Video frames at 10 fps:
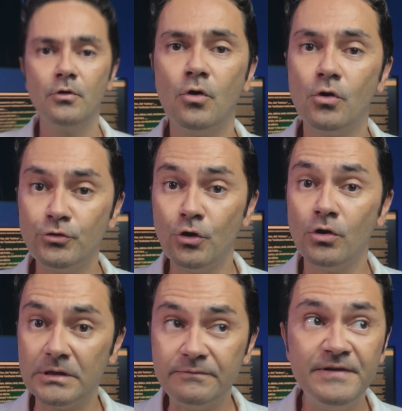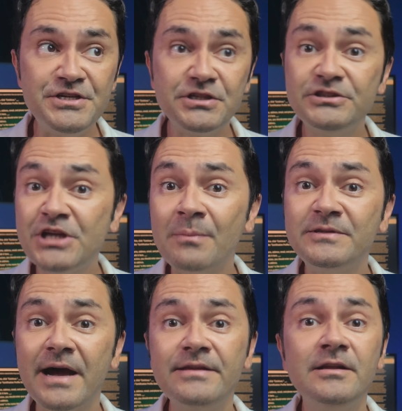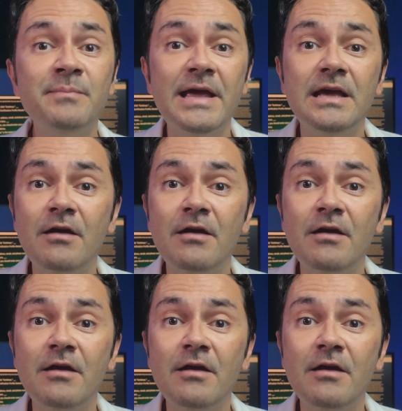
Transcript: Or your official job title may